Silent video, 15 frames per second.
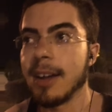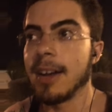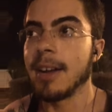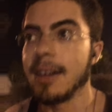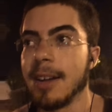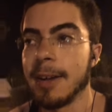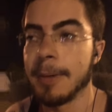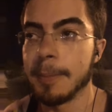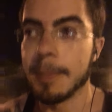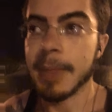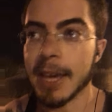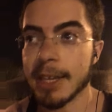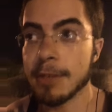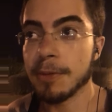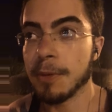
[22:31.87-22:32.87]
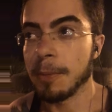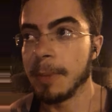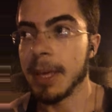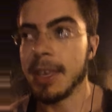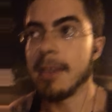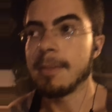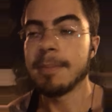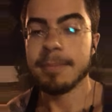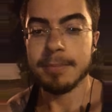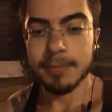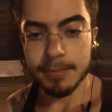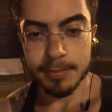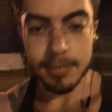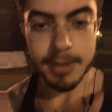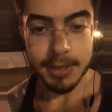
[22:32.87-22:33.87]
that's, for me
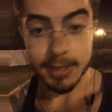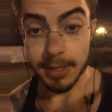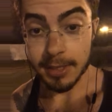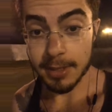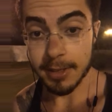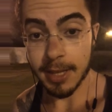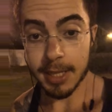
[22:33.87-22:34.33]
at least,